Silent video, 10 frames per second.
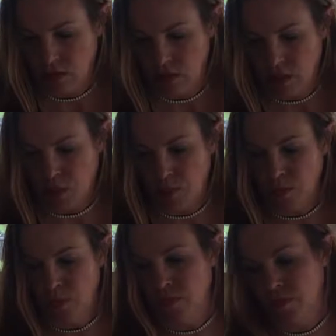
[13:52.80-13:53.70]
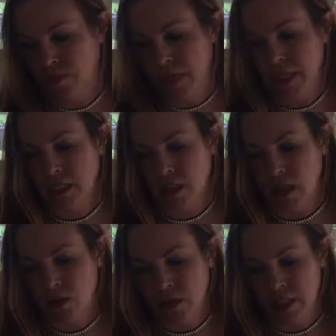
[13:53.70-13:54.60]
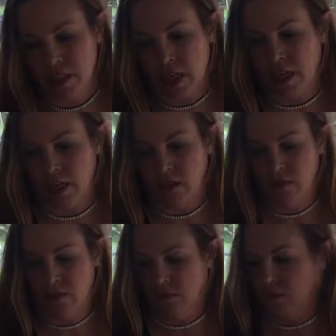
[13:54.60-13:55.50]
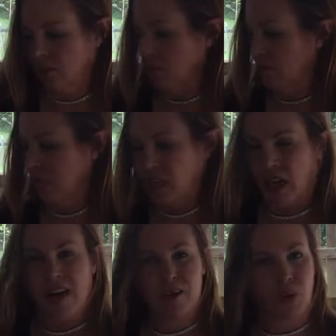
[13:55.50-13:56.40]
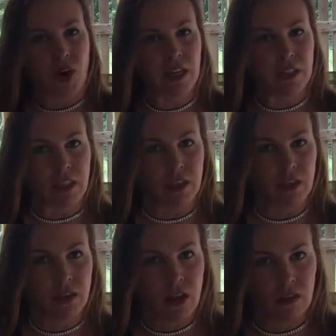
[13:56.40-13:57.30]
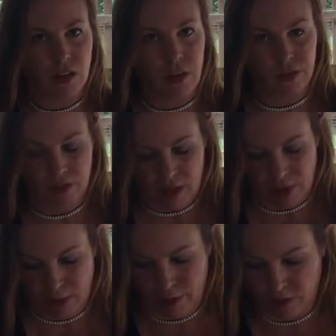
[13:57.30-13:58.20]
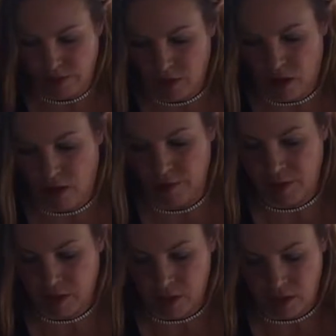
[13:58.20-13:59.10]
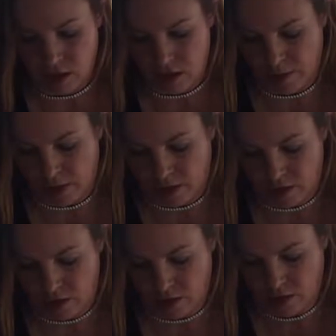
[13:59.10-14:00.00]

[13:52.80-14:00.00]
So Pisco is it's a kind of brandy. I don't know, that may be obvious. I talked about that